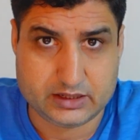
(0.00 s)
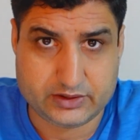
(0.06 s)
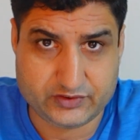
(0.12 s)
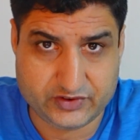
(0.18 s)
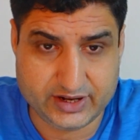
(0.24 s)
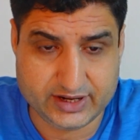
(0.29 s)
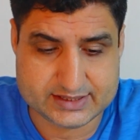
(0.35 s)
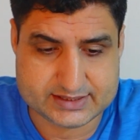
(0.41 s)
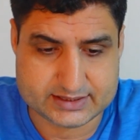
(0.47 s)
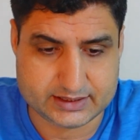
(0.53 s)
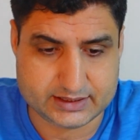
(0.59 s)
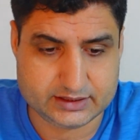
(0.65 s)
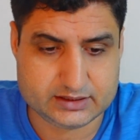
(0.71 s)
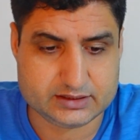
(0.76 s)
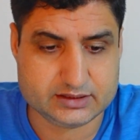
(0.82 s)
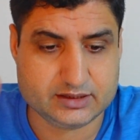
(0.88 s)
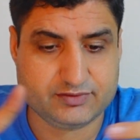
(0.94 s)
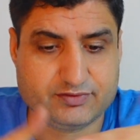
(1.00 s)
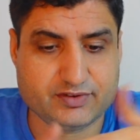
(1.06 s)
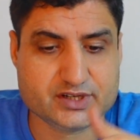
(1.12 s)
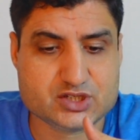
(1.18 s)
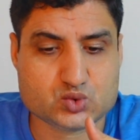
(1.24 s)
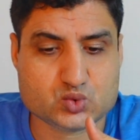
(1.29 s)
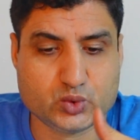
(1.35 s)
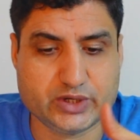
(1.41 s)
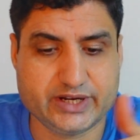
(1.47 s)
real estate. The
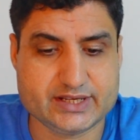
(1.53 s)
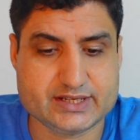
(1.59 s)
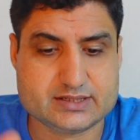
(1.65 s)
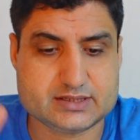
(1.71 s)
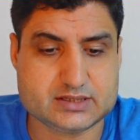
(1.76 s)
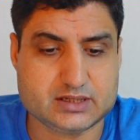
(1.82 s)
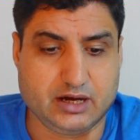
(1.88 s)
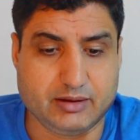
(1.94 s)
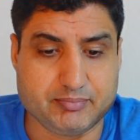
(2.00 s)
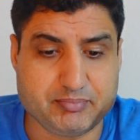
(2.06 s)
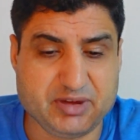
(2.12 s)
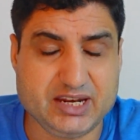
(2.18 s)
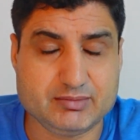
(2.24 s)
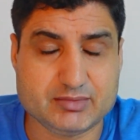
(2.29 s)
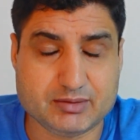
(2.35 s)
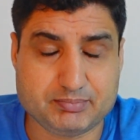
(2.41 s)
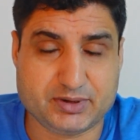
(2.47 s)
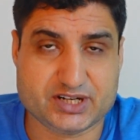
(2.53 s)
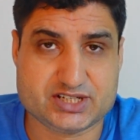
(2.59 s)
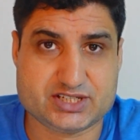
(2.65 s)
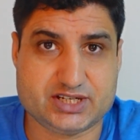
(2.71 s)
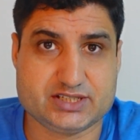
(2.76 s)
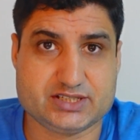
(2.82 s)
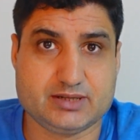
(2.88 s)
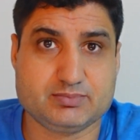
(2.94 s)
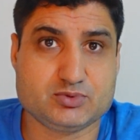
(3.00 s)
first one is a minimum
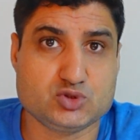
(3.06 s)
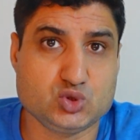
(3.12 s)
purchase of